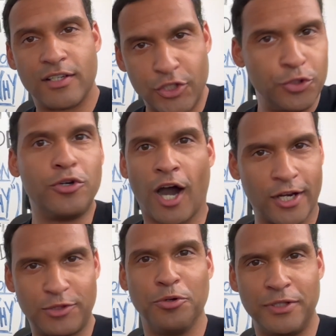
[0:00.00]
you
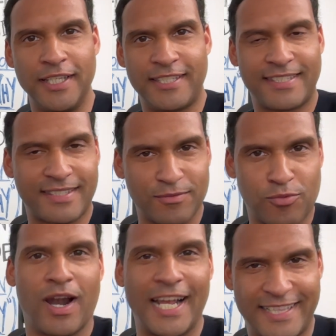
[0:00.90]
gotta do this
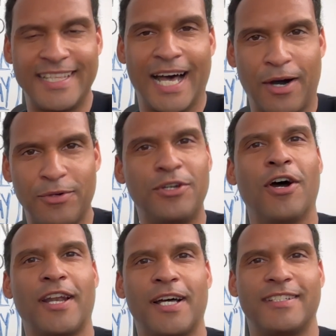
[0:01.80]
right now. You
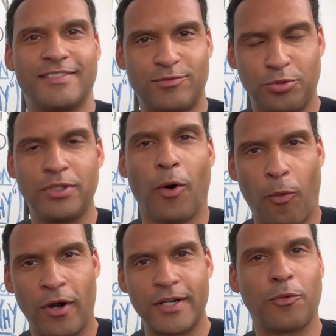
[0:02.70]
gotta do the
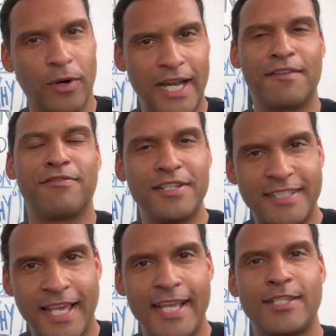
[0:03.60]
work, whatever it
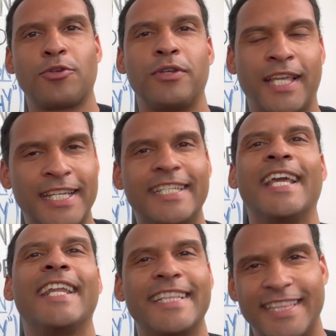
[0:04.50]
takes, so you can
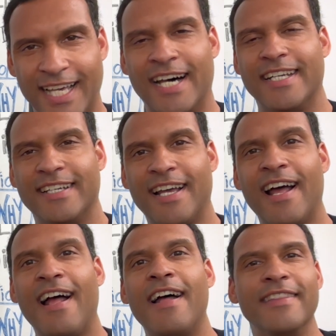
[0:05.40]
get it done.
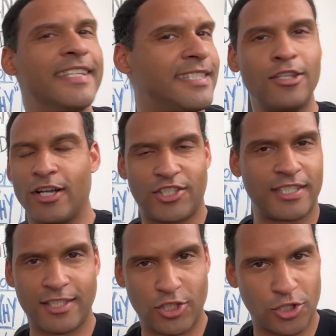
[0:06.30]
This is not
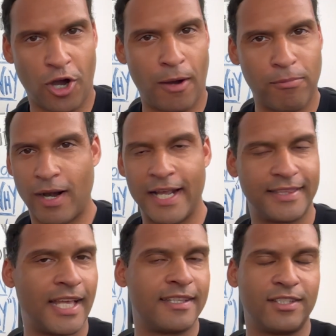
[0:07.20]
just a job,
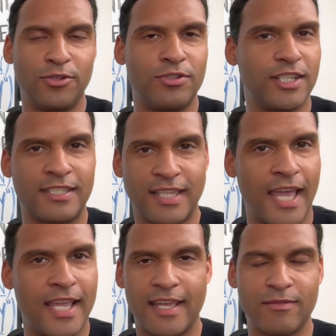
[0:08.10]
right, that you just
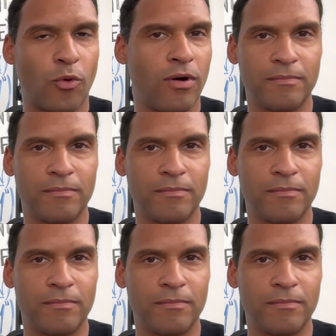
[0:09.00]
stay and